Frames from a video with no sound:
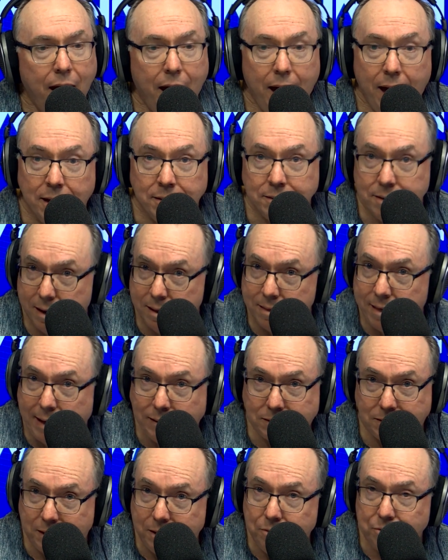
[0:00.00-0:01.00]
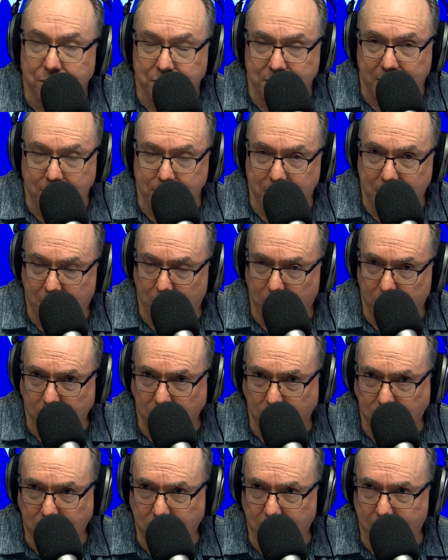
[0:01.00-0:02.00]
And that's interesting
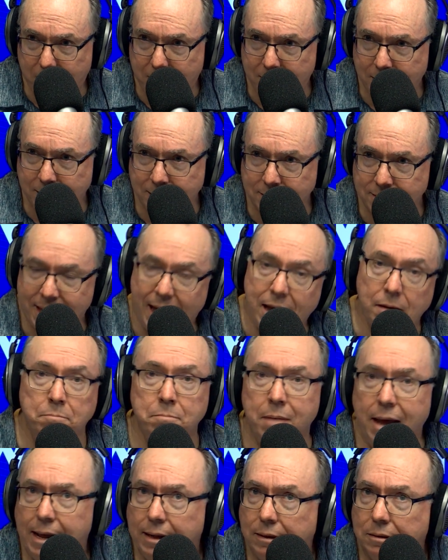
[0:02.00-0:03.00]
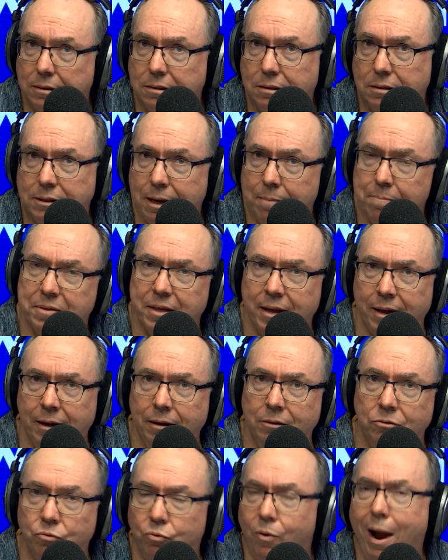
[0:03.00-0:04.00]
because uh, that means
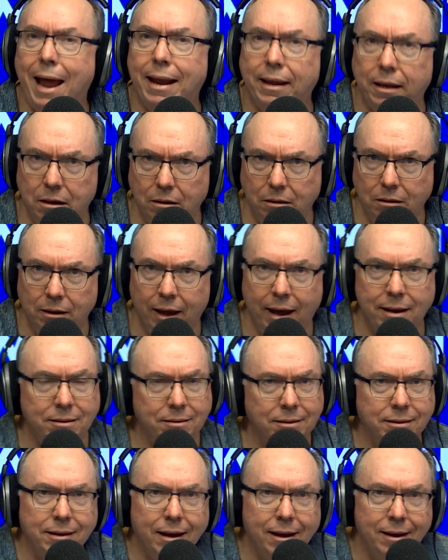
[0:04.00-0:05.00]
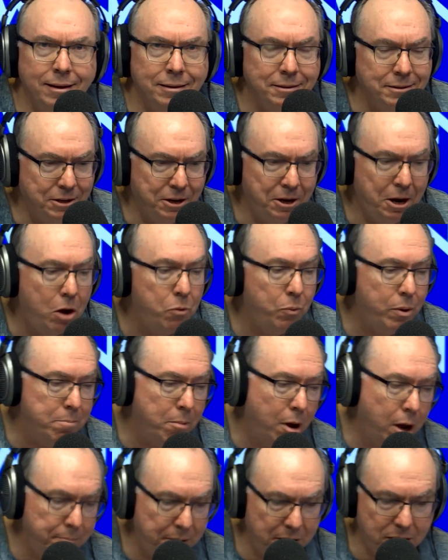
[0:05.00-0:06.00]
something radical. And, and, you know, we
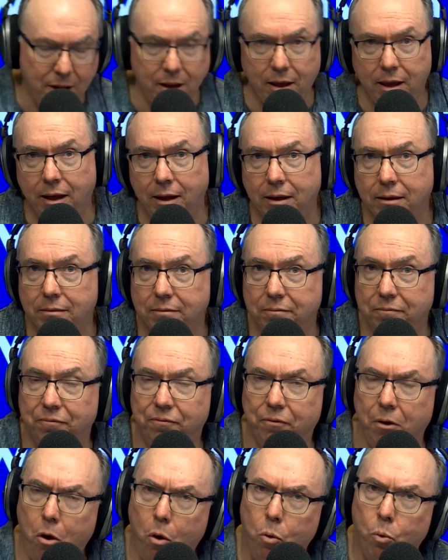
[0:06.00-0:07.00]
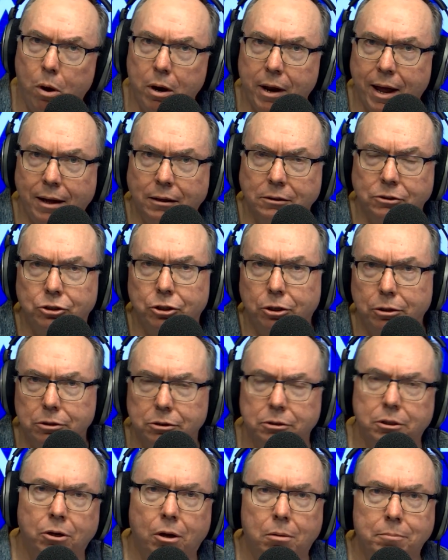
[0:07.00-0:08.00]
might be thinking of, oh, what our
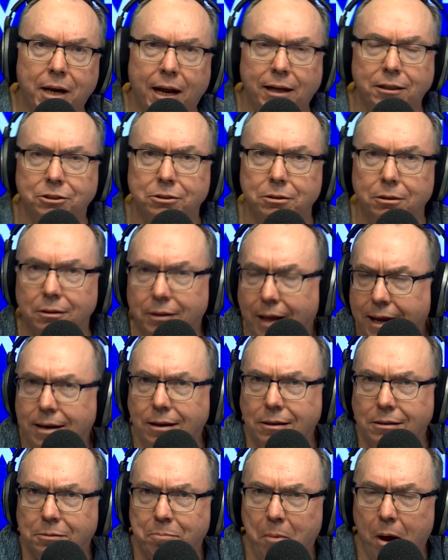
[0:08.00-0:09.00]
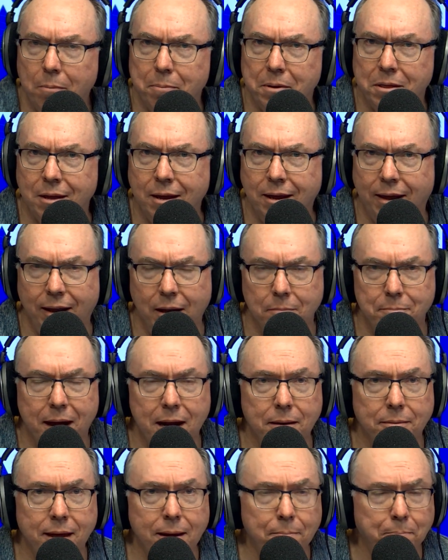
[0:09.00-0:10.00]
church denominational leaders might be thinking
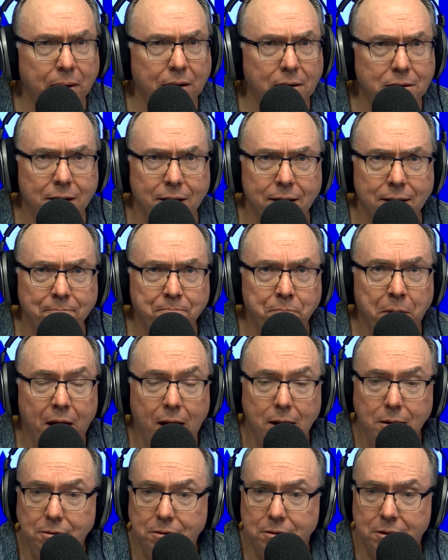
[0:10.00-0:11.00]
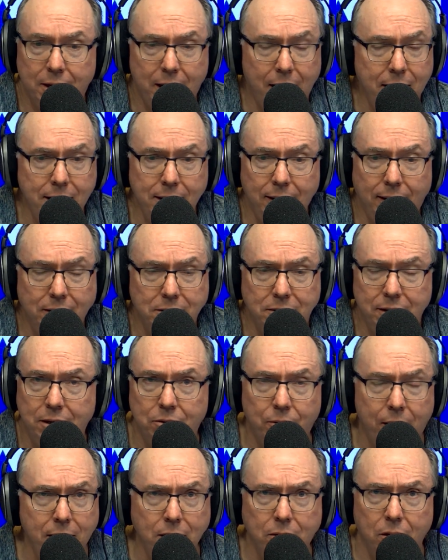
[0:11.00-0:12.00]
about that. But, um, you know, today,
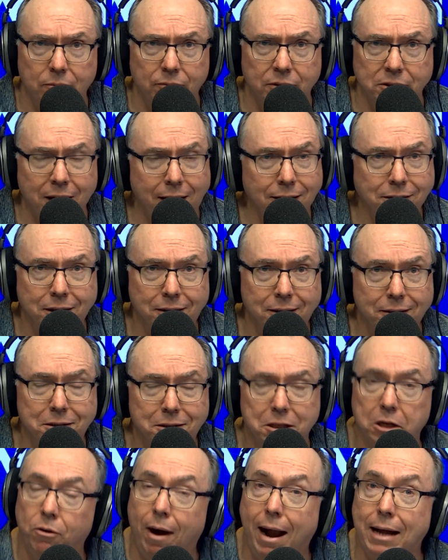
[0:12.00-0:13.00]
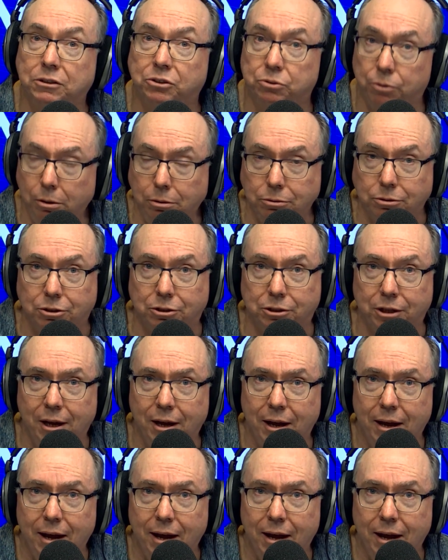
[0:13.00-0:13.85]
listening to our conversation, it's the grassroots.